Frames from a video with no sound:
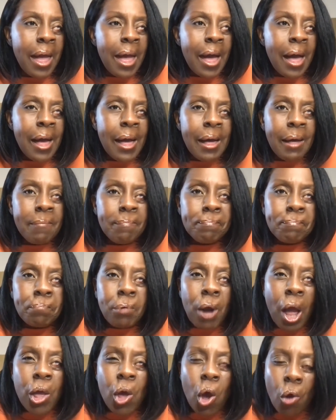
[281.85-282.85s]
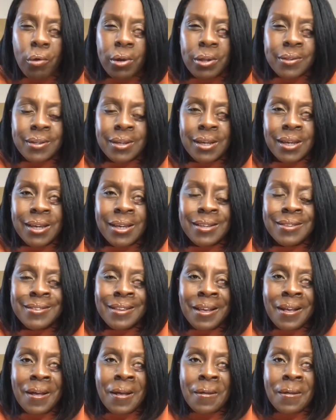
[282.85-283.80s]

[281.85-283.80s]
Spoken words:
priorities